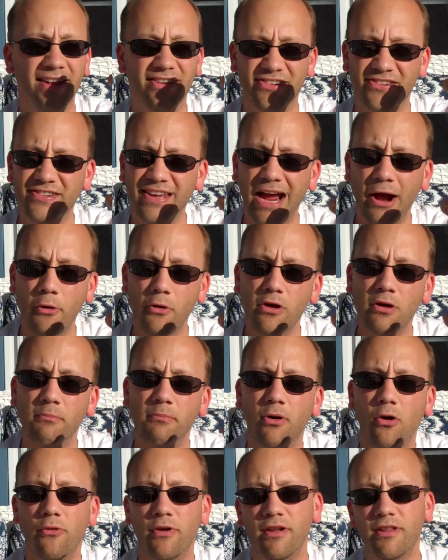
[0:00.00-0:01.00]
sour
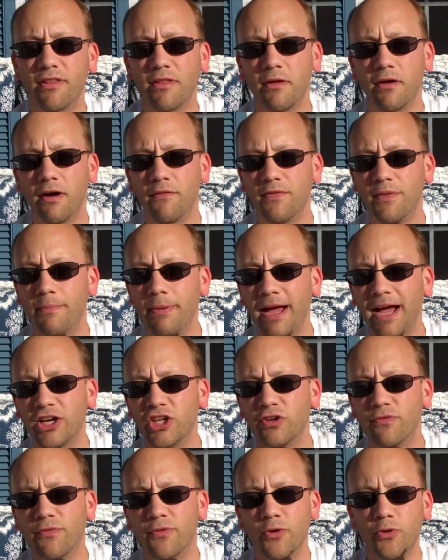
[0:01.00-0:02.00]
component of the
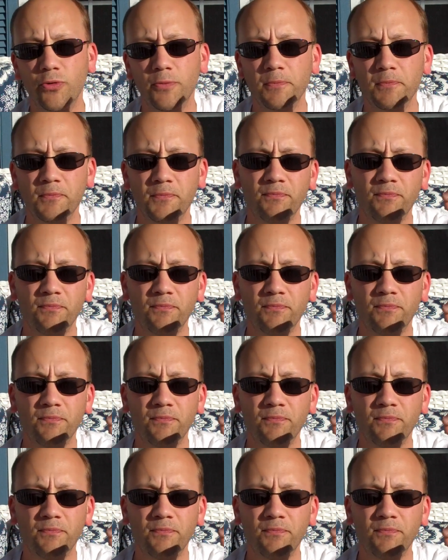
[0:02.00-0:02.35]
passion fruit,